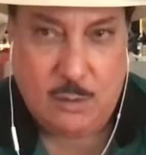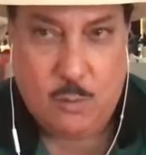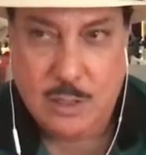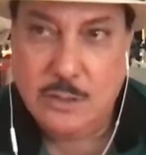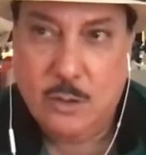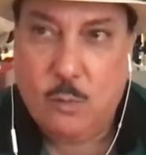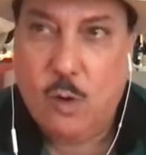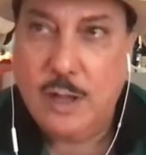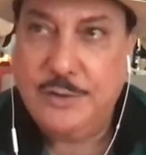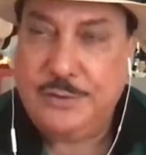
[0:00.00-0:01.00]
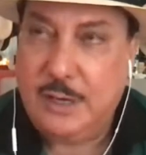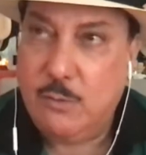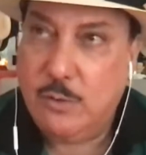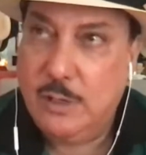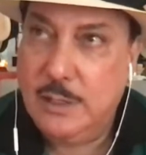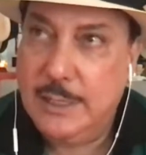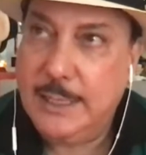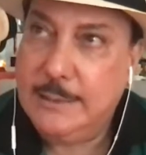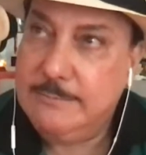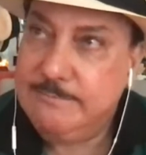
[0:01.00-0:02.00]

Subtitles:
one of the ones that really